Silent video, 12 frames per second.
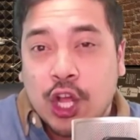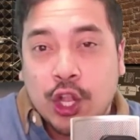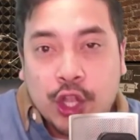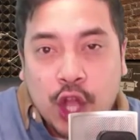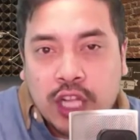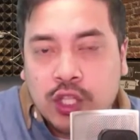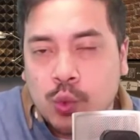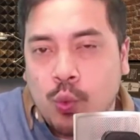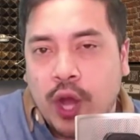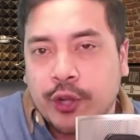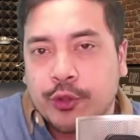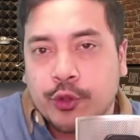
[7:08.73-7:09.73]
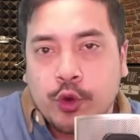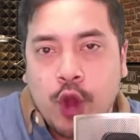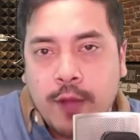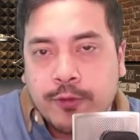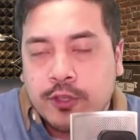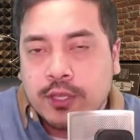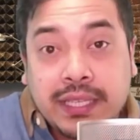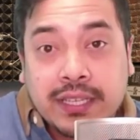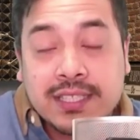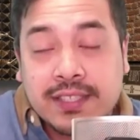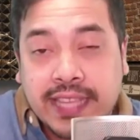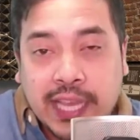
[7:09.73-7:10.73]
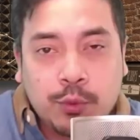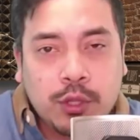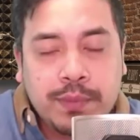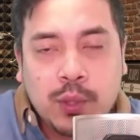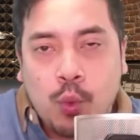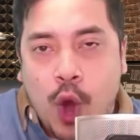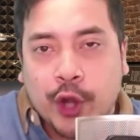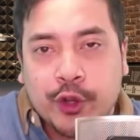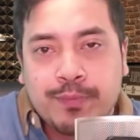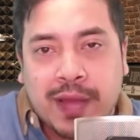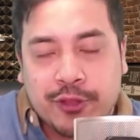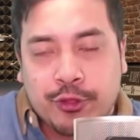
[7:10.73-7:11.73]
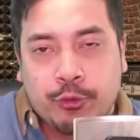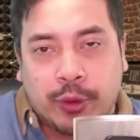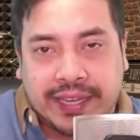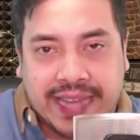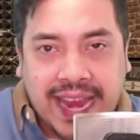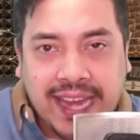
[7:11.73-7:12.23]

not to water the crops because they will be watered by the rain